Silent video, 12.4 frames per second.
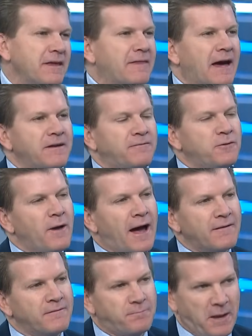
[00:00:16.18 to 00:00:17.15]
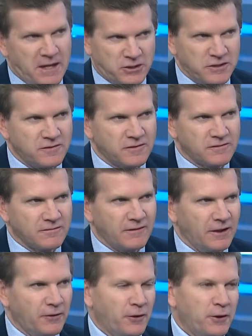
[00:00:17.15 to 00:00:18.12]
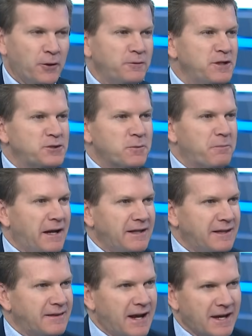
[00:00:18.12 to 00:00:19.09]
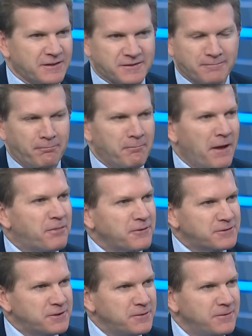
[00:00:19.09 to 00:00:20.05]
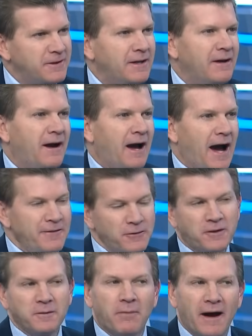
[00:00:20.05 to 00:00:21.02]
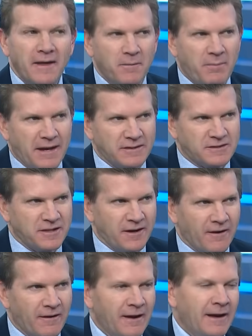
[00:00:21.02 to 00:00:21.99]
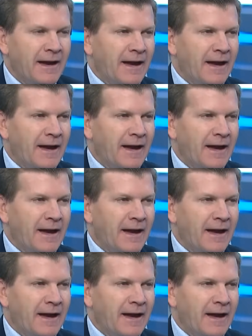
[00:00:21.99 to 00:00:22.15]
I think that if you have patience, you know, you don't need your money in the next month or two, I think you can buy the banks here.